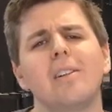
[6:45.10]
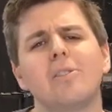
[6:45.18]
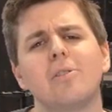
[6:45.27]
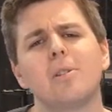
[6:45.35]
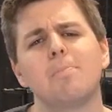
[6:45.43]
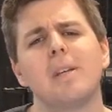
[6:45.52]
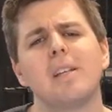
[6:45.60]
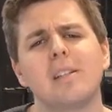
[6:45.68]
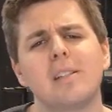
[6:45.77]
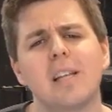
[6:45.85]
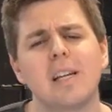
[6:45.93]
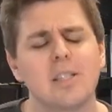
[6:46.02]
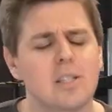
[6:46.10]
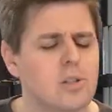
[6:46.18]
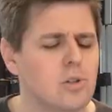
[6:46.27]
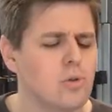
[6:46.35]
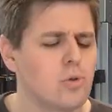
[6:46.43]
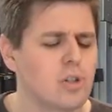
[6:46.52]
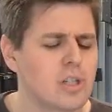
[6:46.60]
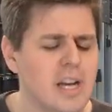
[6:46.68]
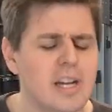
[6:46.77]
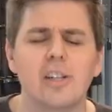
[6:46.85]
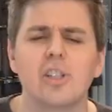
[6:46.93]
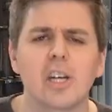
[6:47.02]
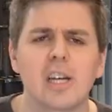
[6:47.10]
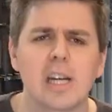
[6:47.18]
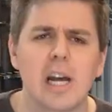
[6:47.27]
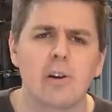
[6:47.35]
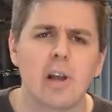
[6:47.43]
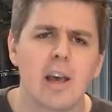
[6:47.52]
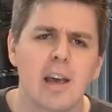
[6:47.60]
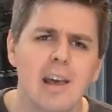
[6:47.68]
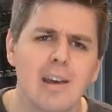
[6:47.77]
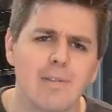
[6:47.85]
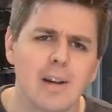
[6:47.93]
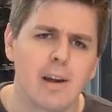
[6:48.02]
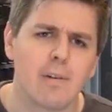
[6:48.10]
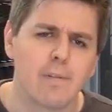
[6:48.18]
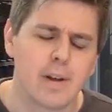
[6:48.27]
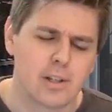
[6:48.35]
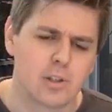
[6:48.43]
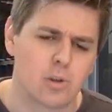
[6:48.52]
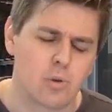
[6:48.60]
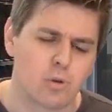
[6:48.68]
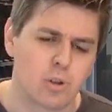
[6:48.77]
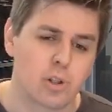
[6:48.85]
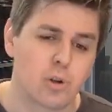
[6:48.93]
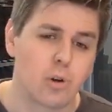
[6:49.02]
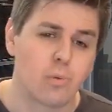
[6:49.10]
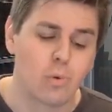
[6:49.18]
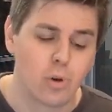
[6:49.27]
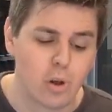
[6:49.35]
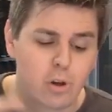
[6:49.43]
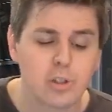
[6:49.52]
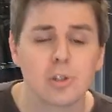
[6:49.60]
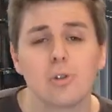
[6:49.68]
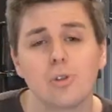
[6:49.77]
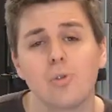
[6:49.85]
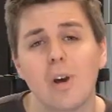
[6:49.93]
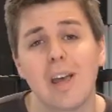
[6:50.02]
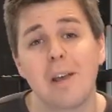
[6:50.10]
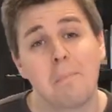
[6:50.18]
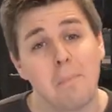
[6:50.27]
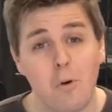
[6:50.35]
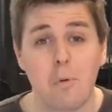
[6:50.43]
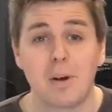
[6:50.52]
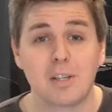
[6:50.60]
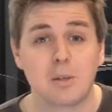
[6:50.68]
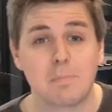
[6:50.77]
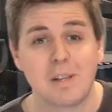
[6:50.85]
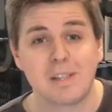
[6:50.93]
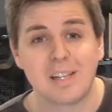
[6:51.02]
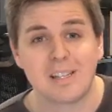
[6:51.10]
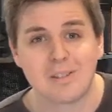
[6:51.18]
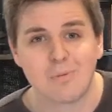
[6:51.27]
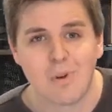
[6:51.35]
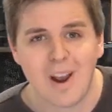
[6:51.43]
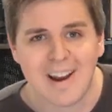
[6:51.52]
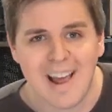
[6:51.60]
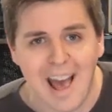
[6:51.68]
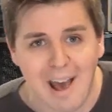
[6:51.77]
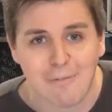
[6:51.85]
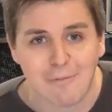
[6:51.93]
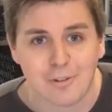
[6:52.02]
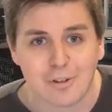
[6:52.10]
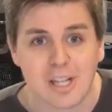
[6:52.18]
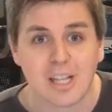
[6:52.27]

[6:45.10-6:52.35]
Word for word: a little speed test to kind of check it out if it affects your store. We'll also do a mobile speed test right after